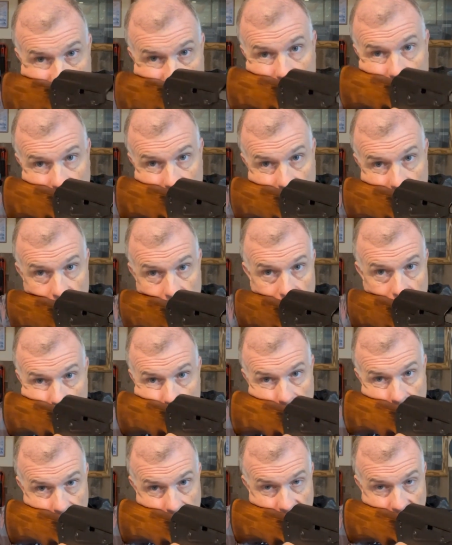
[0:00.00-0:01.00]
of
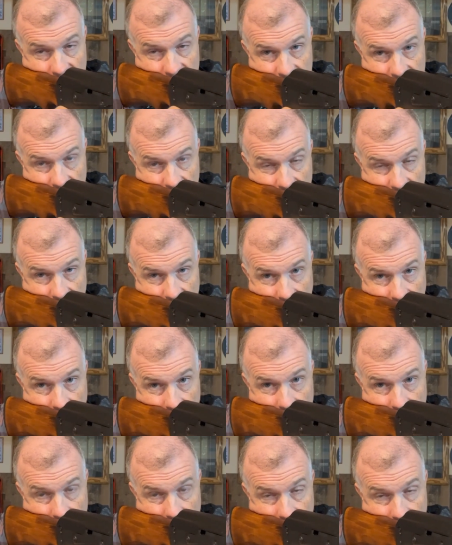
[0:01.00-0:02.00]
makes the
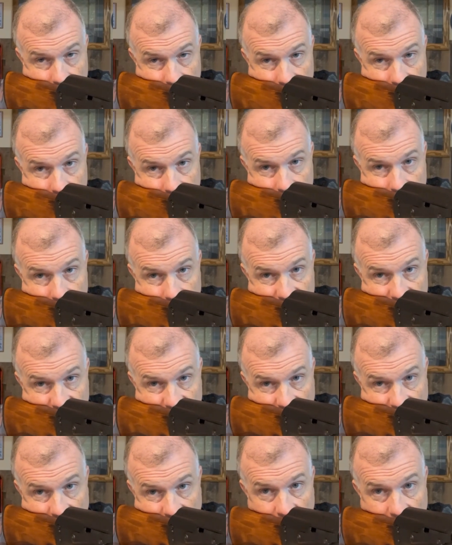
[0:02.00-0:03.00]

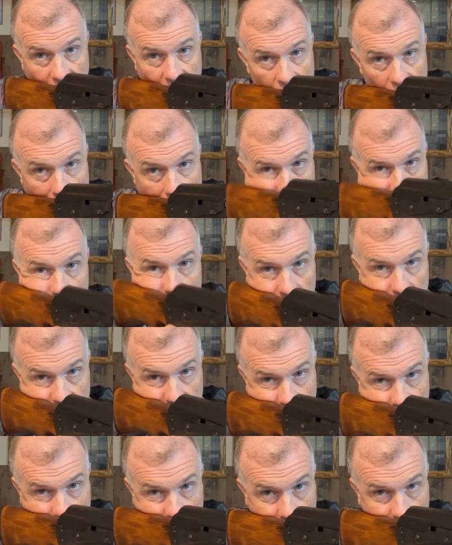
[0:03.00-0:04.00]
stock do one of these
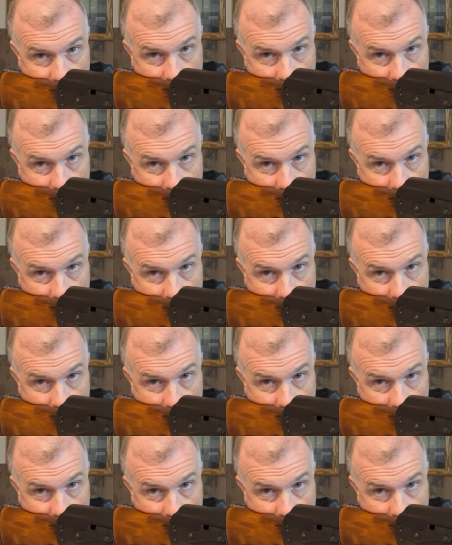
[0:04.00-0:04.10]
things to